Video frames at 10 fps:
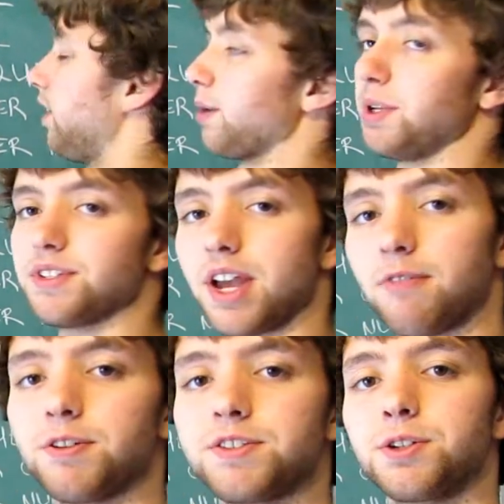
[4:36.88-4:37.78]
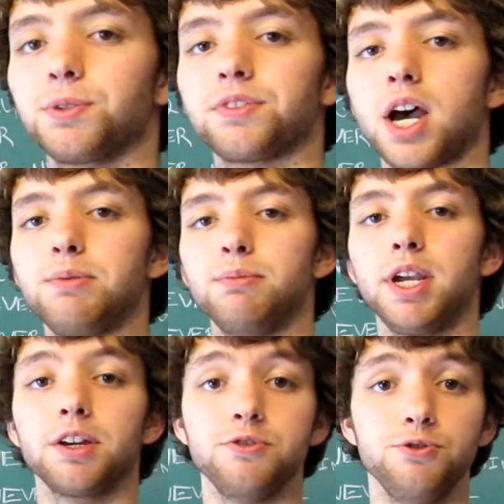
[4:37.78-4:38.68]
That means every single time you
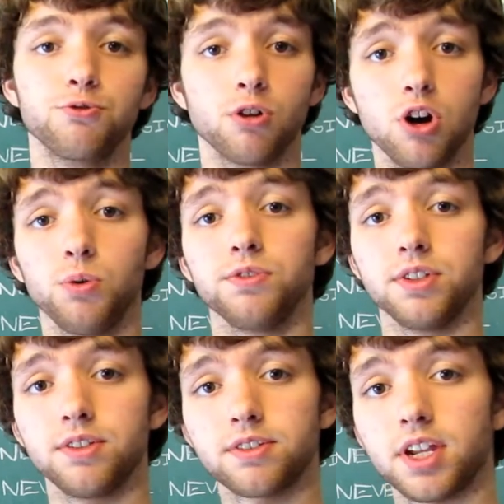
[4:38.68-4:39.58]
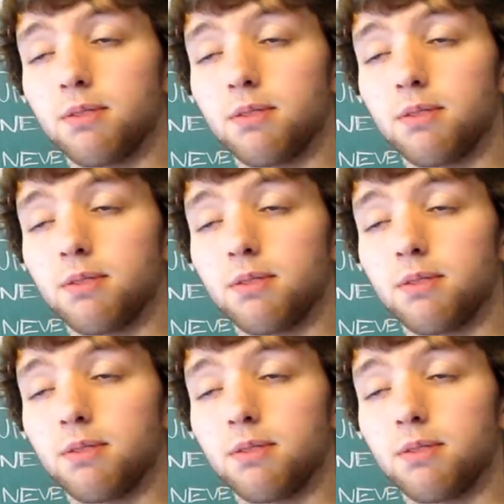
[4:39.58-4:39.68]
make a new row within this